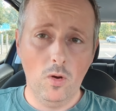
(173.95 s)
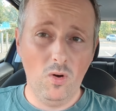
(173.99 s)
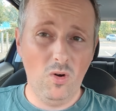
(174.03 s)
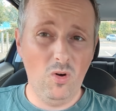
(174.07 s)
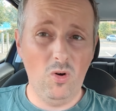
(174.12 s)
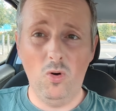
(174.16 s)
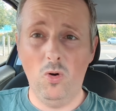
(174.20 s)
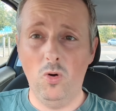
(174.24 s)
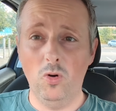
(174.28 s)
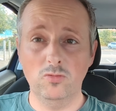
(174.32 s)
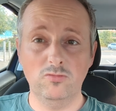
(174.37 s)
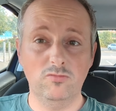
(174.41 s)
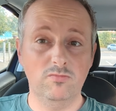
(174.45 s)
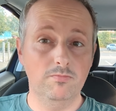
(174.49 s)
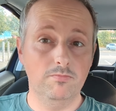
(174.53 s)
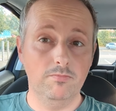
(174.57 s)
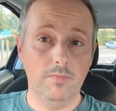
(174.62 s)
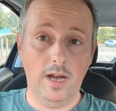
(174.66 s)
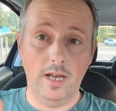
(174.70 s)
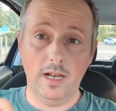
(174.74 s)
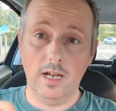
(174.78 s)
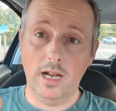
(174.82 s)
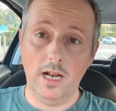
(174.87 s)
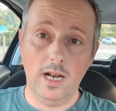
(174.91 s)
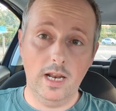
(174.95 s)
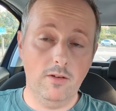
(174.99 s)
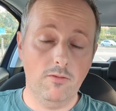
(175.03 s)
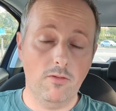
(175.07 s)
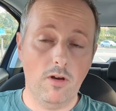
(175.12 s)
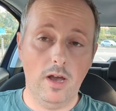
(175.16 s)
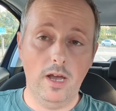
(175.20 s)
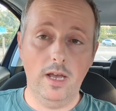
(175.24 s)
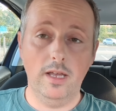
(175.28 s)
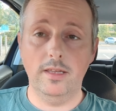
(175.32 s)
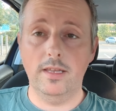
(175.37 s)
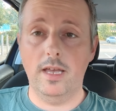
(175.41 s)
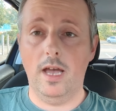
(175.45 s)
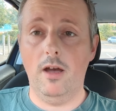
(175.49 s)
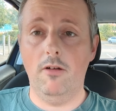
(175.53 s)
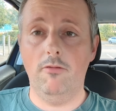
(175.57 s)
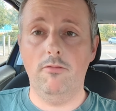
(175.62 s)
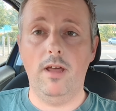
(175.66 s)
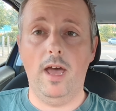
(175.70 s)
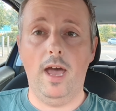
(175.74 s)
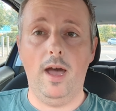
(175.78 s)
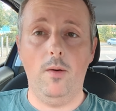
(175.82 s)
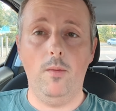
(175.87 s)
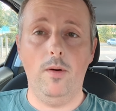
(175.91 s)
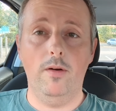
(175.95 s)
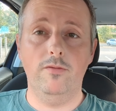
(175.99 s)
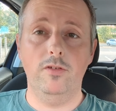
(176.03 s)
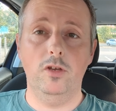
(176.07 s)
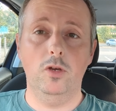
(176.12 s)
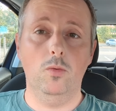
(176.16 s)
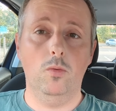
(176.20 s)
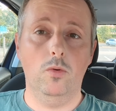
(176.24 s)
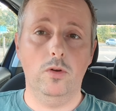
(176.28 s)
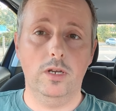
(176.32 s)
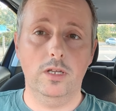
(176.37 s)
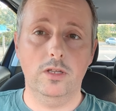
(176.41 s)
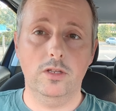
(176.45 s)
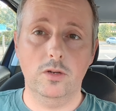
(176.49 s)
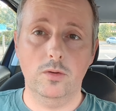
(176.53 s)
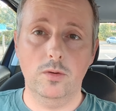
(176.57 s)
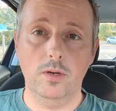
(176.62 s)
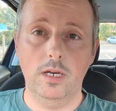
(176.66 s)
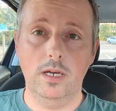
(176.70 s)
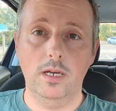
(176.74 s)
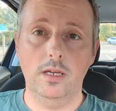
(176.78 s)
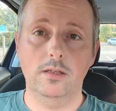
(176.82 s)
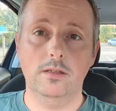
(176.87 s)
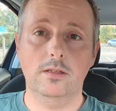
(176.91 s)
or manually write it down, however you want to do it,